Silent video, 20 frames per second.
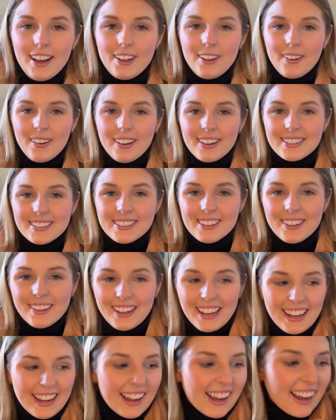Hi you guys.
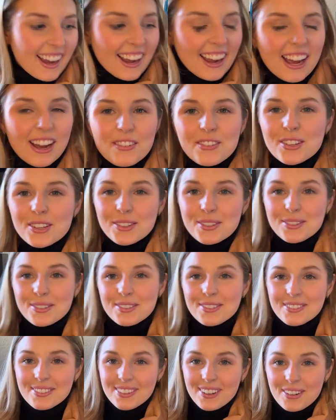Okay, I have
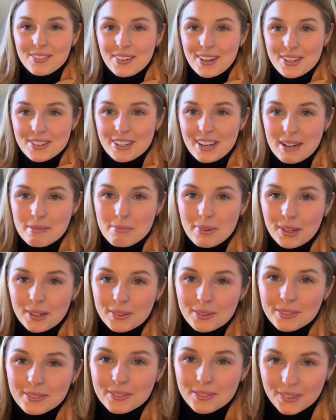you on my
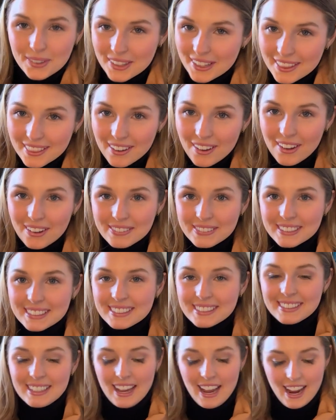tripod. We're in the
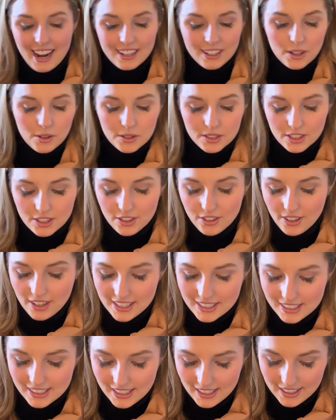office. I know it's
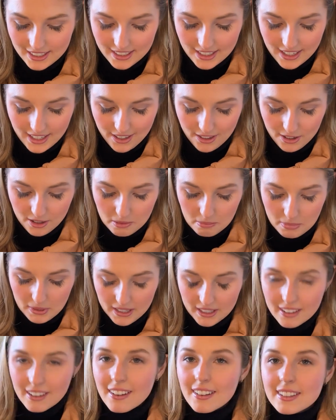crazy in here,
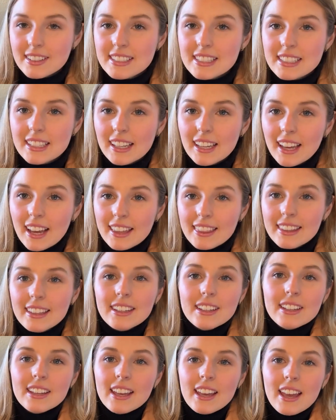but honestly, I
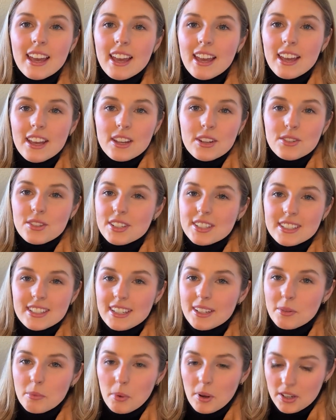think you just
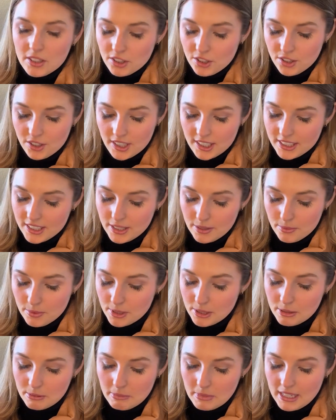need one crazy
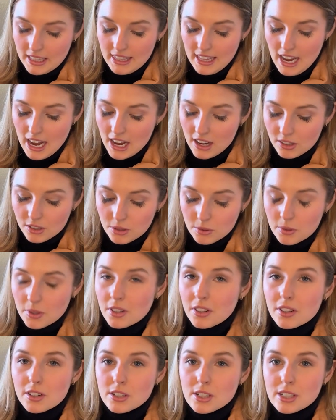room in the house where
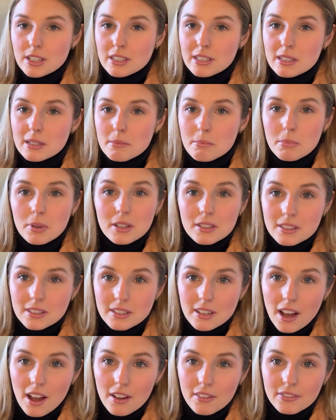you can just put
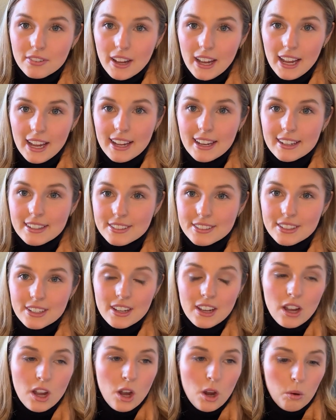stuff and
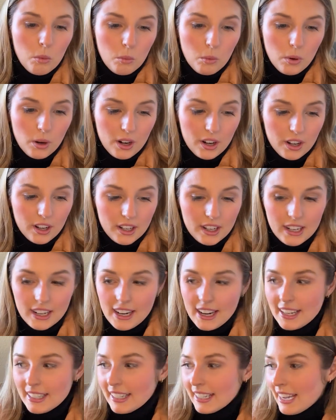work
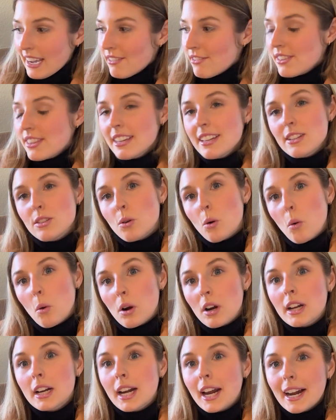and like everything is
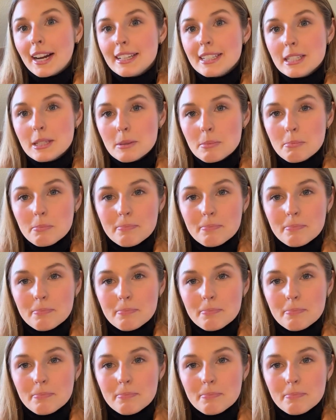organized,